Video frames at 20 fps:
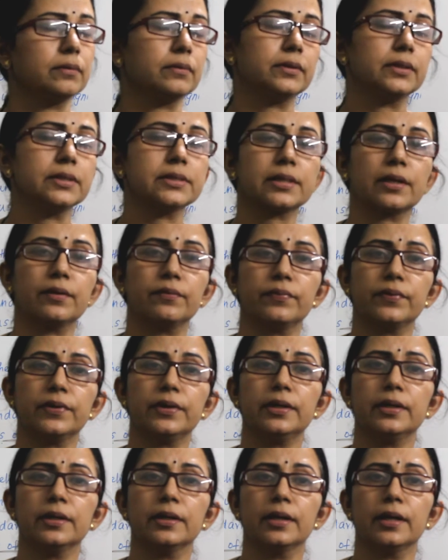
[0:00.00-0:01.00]

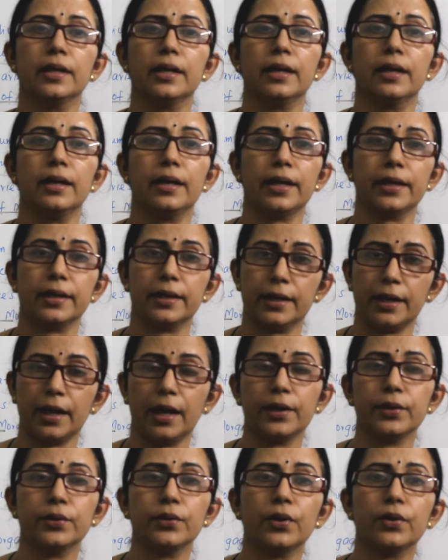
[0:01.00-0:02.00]
discomfort like
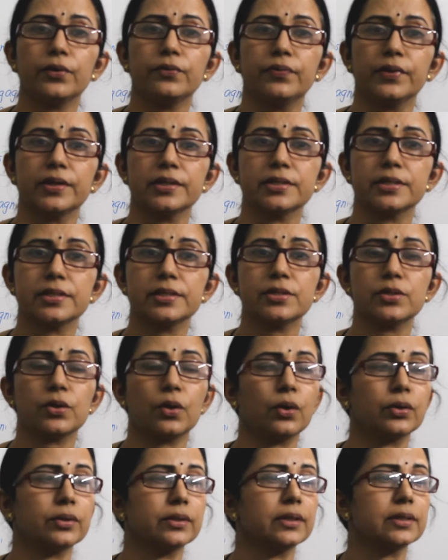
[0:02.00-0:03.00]
adenoid facies,
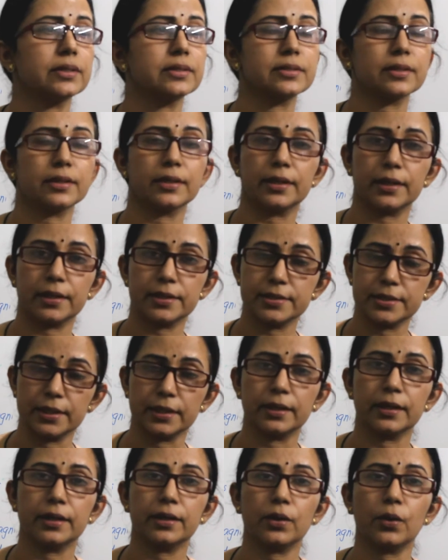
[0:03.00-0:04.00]
or there is recurrent
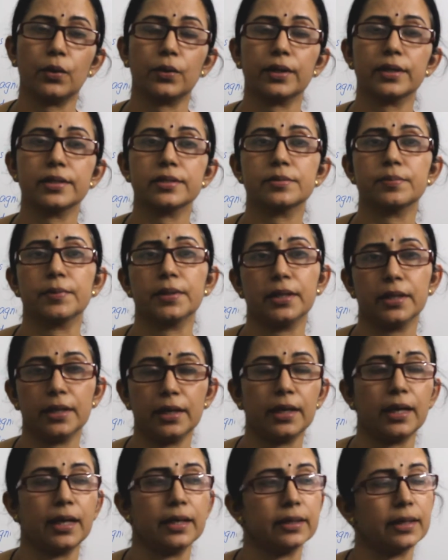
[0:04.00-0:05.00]
secretory otitis media
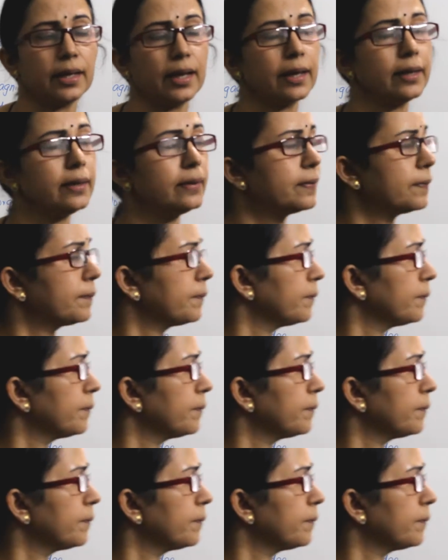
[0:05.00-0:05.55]
and the like.